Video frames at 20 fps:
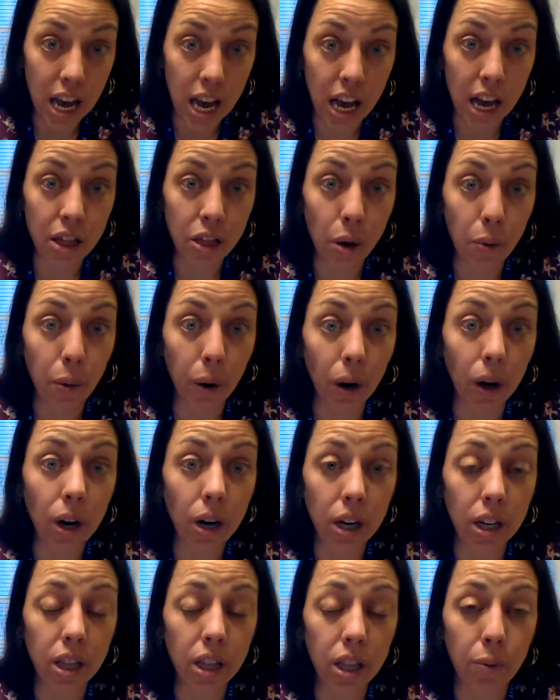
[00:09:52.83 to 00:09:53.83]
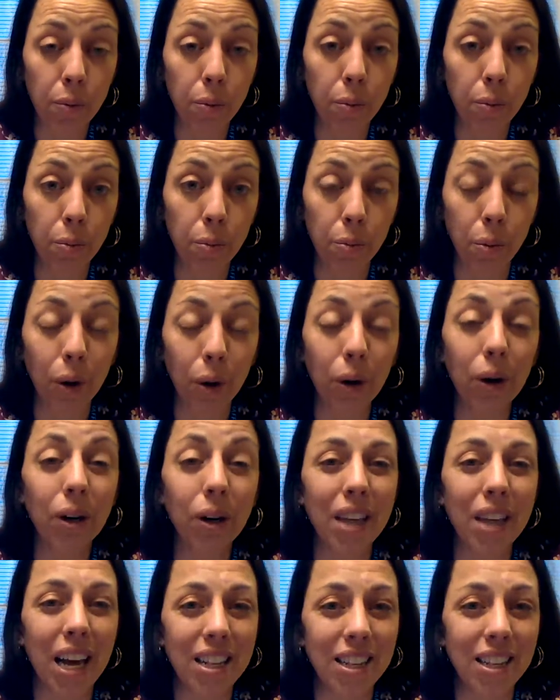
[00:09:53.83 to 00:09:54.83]
word that
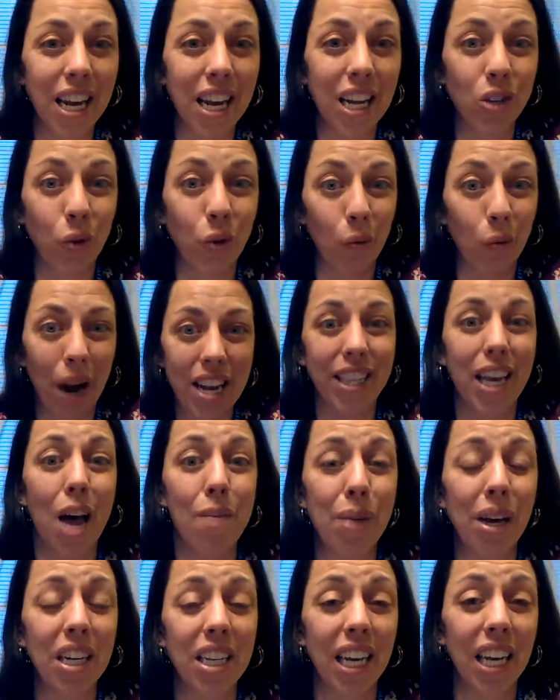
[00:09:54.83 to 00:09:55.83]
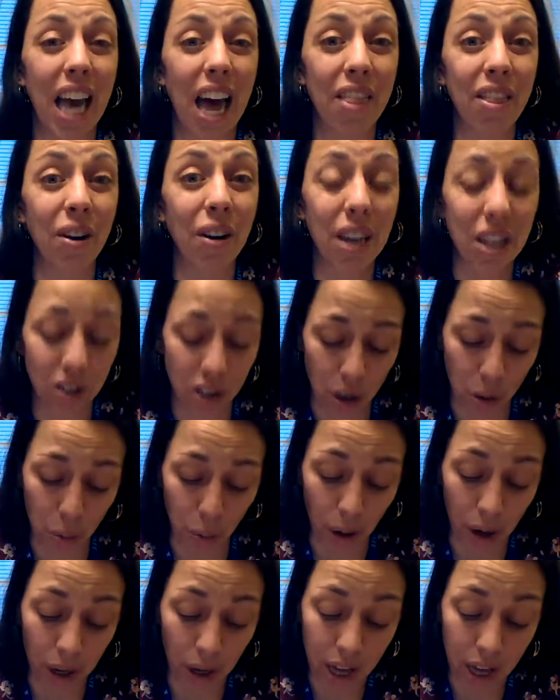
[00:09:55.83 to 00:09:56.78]
stands for rays coming together is the word